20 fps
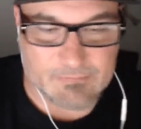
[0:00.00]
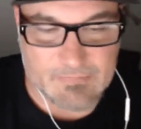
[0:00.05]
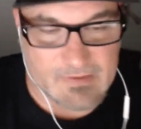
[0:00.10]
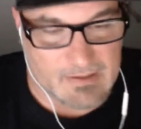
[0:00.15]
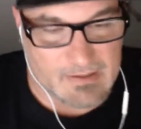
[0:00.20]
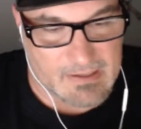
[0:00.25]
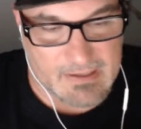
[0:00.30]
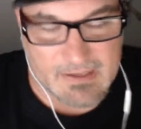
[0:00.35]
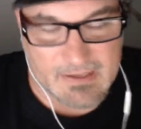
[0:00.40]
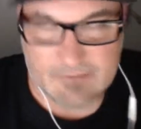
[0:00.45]

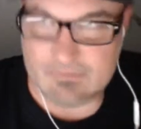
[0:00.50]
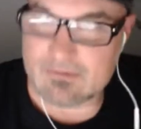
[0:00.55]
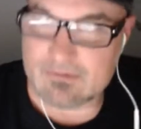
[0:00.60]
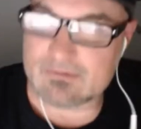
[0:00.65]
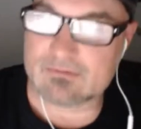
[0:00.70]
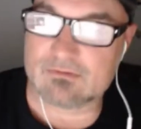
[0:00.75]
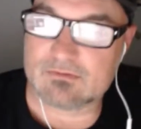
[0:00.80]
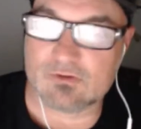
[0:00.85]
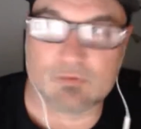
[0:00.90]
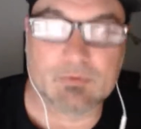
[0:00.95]
have a
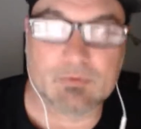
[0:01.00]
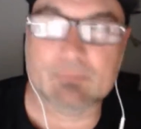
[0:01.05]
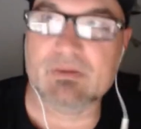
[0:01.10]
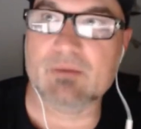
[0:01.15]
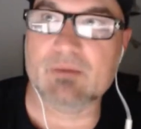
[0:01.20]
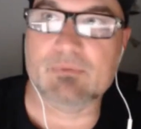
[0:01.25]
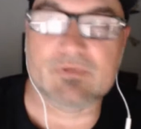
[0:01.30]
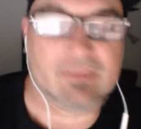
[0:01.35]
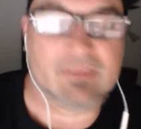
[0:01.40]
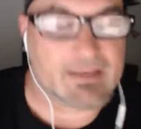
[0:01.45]
group of
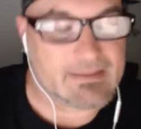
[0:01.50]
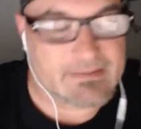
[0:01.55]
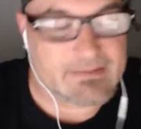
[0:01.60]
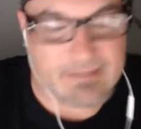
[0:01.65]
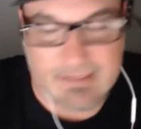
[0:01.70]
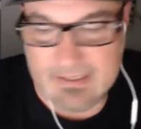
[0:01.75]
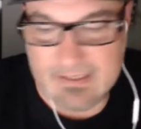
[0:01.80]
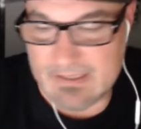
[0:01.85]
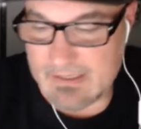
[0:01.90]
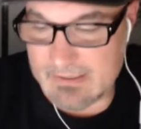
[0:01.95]
people that
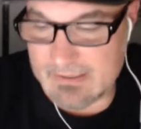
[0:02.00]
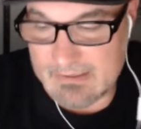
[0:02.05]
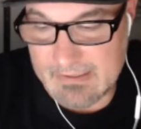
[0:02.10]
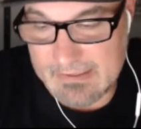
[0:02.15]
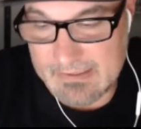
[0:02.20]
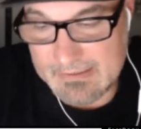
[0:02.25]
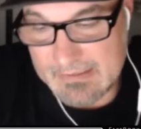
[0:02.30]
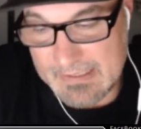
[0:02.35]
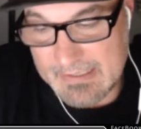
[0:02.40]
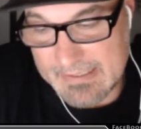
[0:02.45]
did,
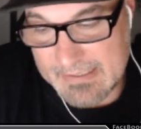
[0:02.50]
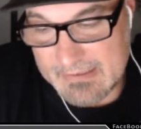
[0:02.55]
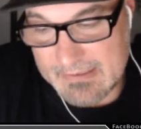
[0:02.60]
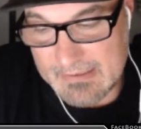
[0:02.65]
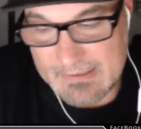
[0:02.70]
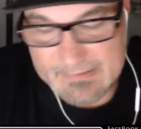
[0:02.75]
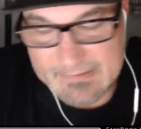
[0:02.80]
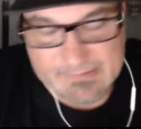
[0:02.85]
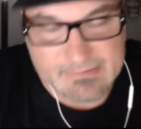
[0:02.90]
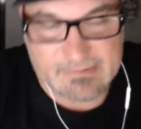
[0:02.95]
and
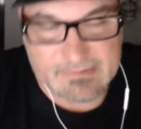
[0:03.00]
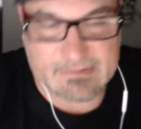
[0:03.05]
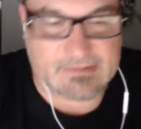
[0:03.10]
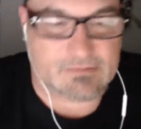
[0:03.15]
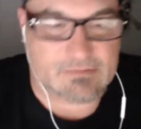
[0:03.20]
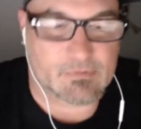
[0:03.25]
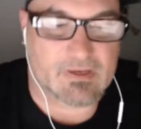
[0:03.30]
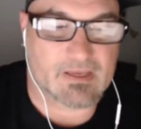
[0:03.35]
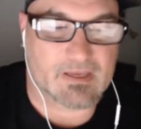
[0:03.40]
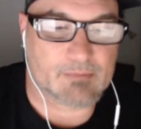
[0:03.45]
I
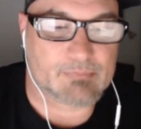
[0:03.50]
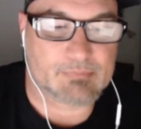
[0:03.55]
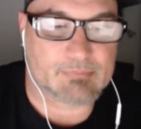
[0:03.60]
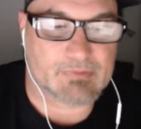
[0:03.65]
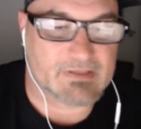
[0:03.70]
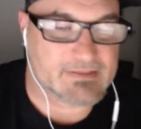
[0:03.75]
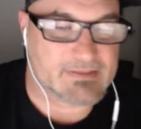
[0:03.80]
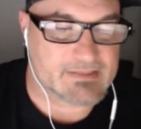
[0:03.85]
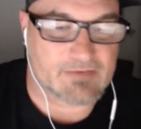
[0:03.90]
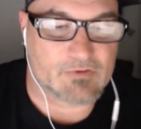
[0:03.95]
guess we can't
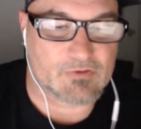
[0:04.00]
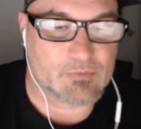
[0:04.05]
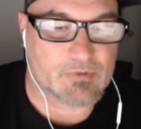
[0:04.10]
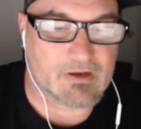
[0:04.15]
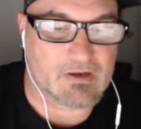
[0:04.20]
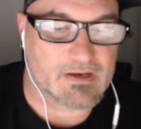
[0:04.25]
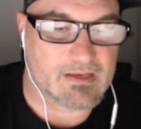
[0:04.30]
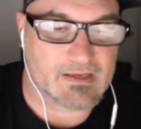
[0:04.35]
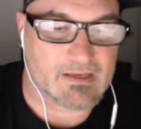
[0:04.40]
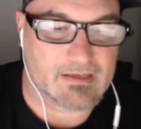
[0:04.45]
please
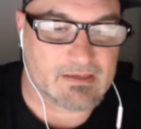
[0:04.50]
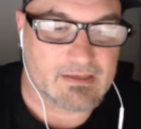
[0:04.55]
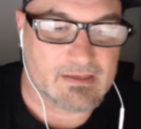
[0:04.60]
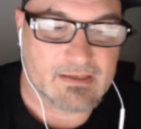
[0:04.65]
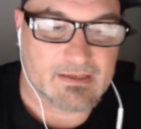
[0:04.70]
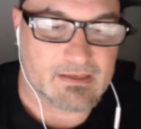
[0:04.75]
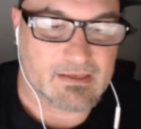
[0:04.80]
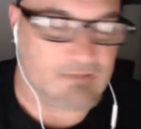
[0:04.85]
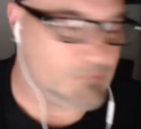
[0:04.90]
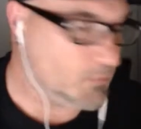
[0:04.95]
everybody. And
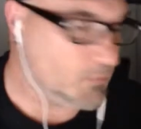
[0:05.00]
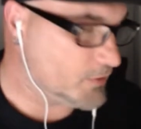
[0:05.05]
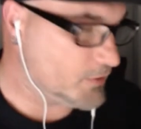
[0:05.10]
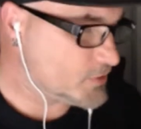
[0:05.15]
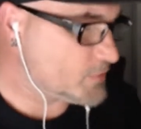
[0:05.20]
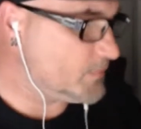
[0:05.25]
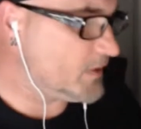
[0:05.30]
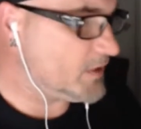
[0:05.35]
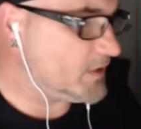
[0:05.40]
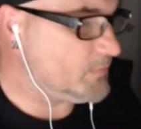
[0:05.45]
if you want
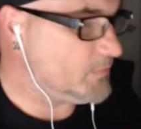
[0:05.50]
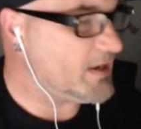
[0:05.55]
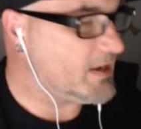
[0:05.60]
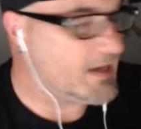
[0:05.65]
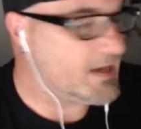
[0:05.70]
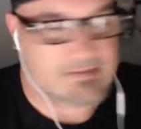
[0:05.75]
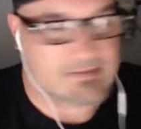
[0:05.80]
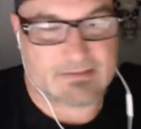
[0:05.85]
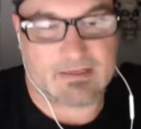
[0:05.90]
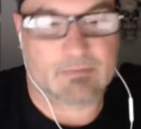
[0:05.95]
your money
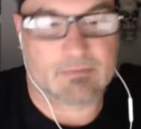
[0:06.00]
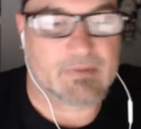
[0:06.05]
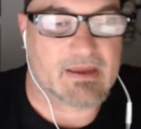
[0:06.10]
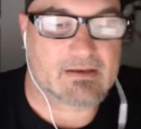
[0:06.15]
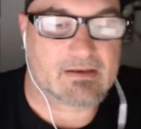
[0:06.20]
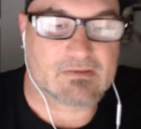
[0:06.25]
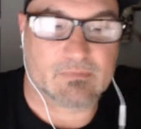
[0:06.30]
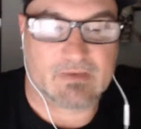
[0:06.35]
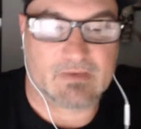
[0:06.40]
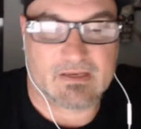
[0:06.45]
back, send it
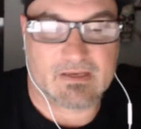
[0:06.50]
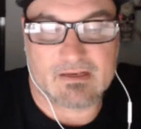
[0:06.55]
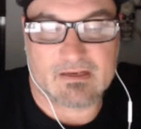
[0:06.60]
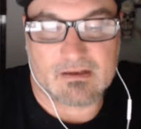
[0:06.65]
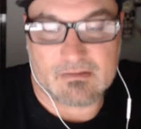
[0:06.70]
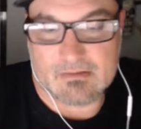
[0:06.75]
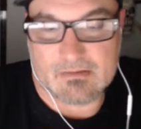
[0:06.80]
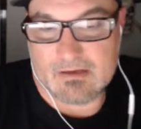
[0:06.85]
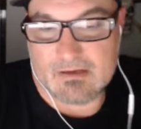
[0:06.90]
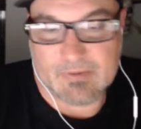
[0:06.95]
back to me, and
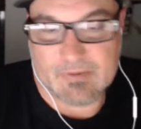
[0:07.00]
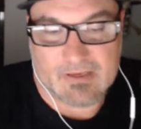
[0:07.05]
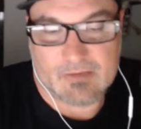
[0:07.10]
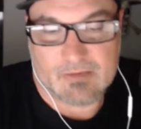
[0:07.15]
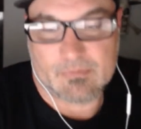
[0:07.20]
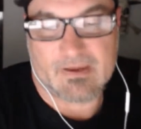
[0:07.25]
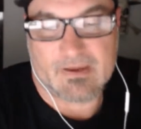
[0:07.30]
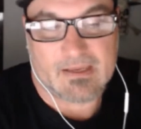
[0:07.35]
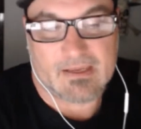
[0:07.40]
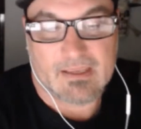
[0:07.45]
I'll pay you
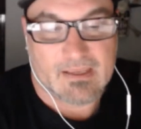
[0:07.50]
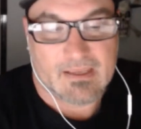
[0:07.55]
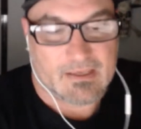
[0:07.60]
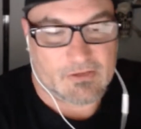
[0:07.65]
back.